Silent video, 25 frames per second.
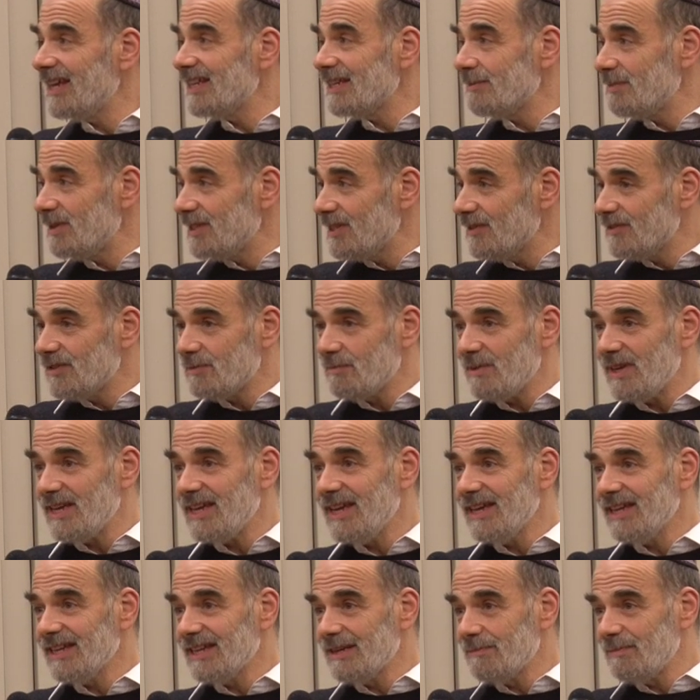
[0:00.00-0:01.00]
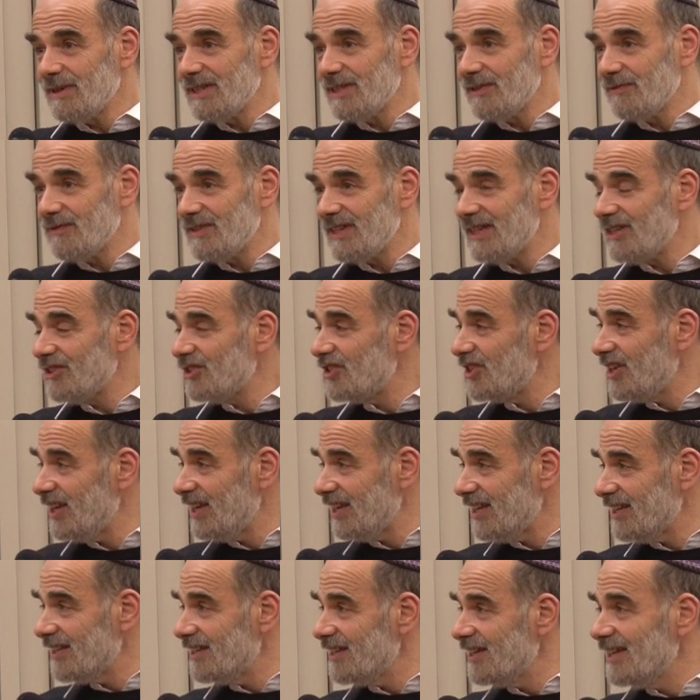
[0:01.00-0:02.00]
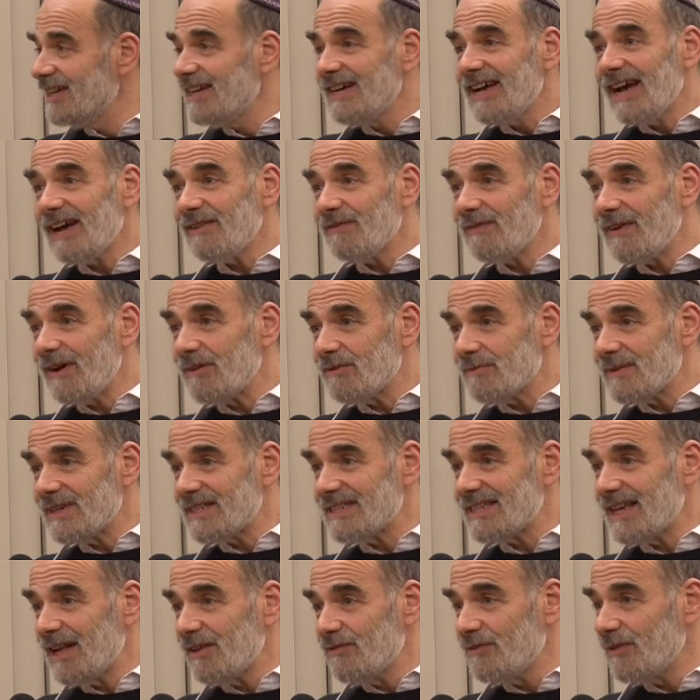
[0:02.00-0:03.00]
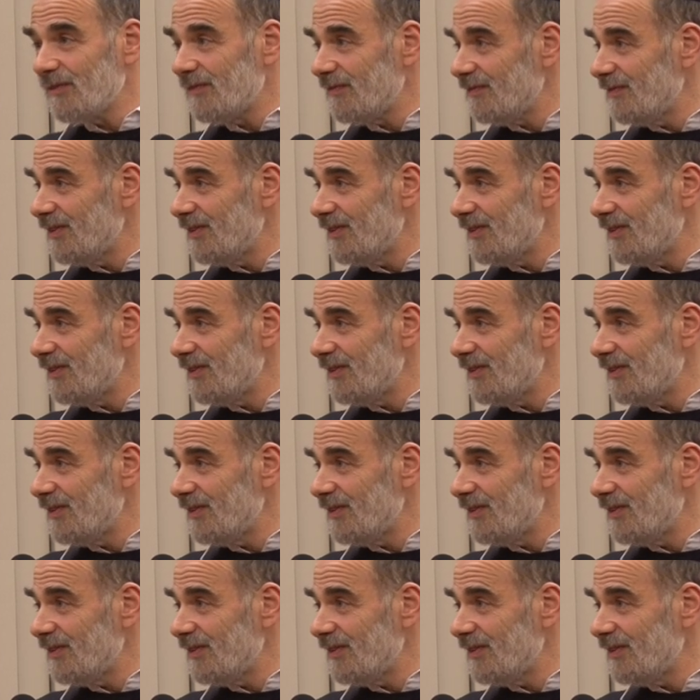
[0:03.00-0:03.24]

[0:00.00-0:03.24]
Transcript: and a bit of speaking, and a bit of teaching, and I found myself,